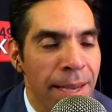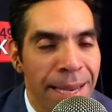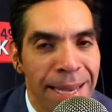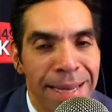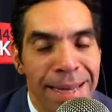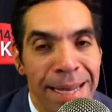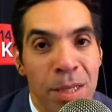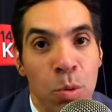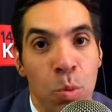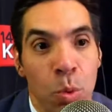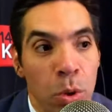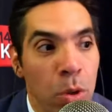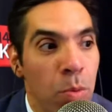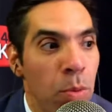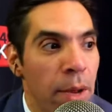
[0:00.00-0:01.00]
Again, that's
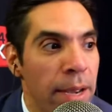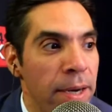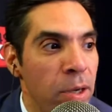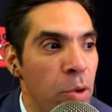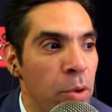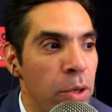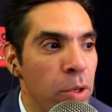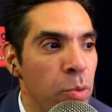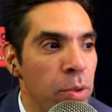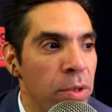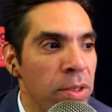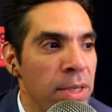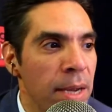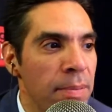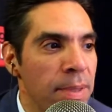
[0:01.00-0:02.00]
worldwide, according to
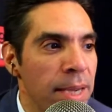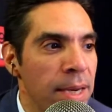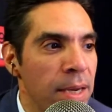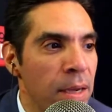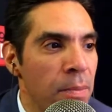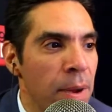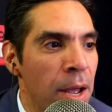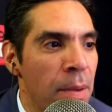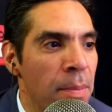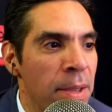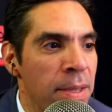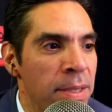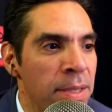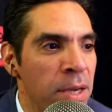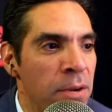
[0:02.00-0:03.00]
real-time data compiled
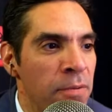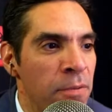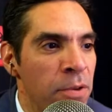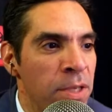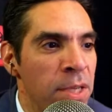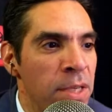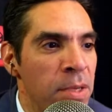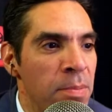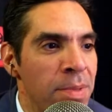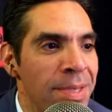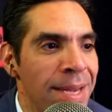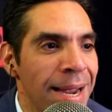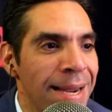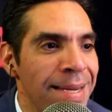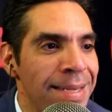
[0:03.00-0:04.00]
by the Center for Systems
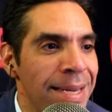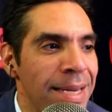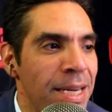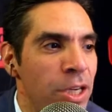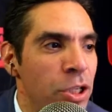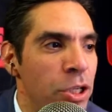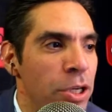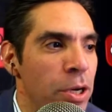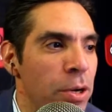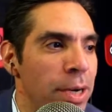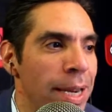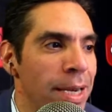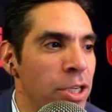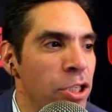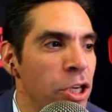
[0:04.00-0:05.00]
Science and
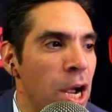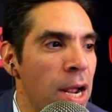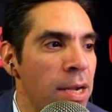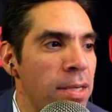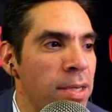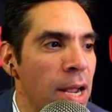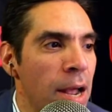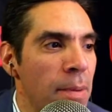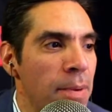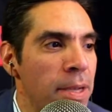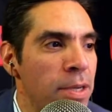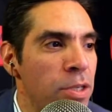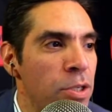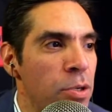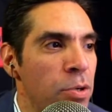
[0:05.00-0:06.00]
Engineering at Johns
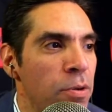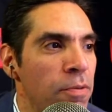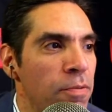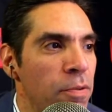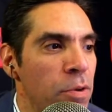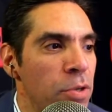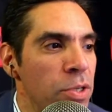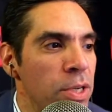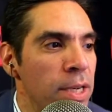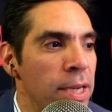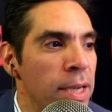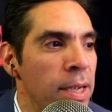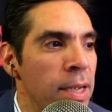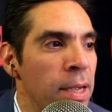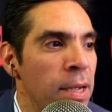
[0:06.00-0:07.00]
Hopkins
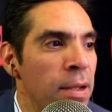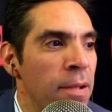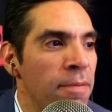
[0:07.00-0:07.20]
University.